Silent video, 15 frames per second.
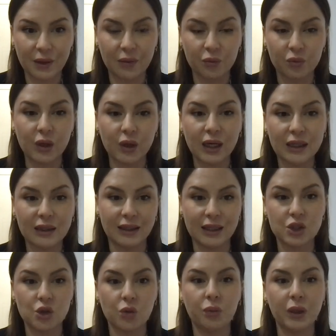it really
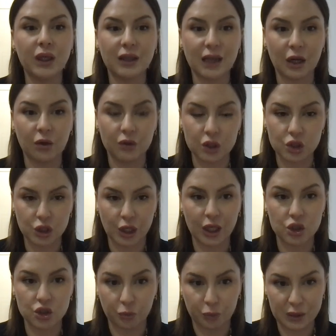needs to be kind of the
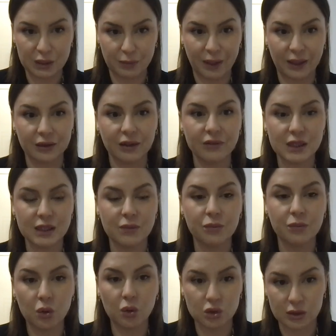change of perspectives
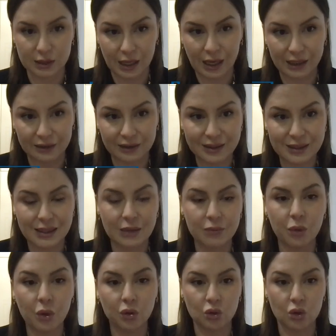in both societies,
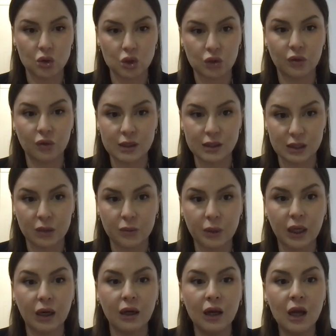in both Kosovo and
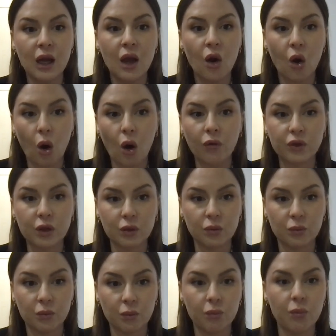Serbia, of
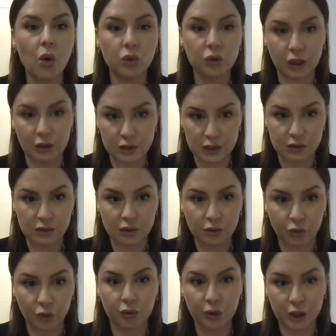the motives
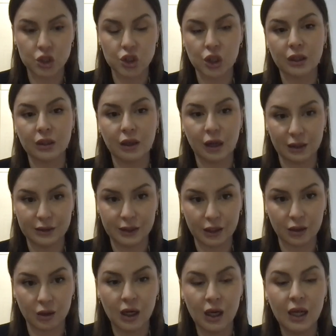for reaching a
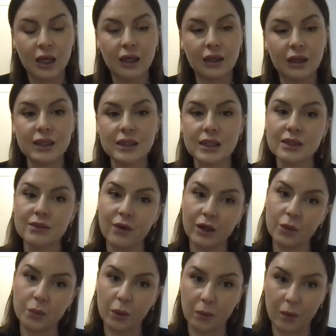deal. This is
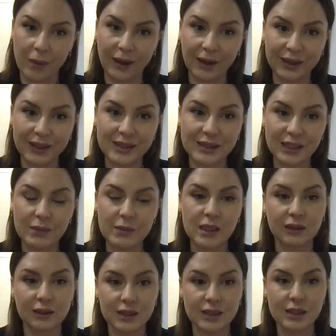very problematic. It seems
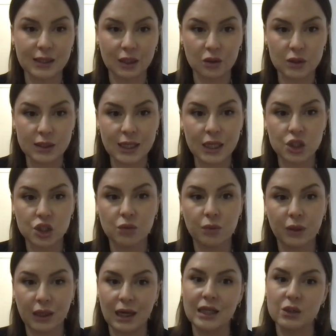like this is a
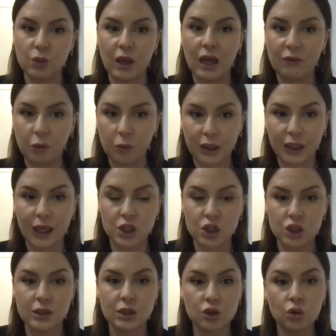concession because we have
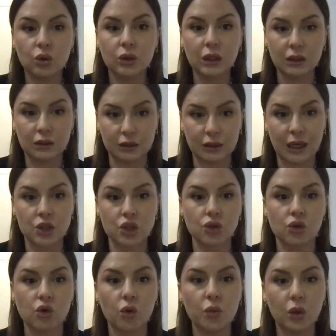obligations to the
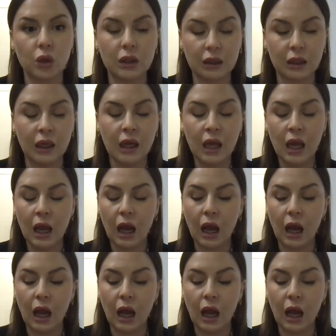international community.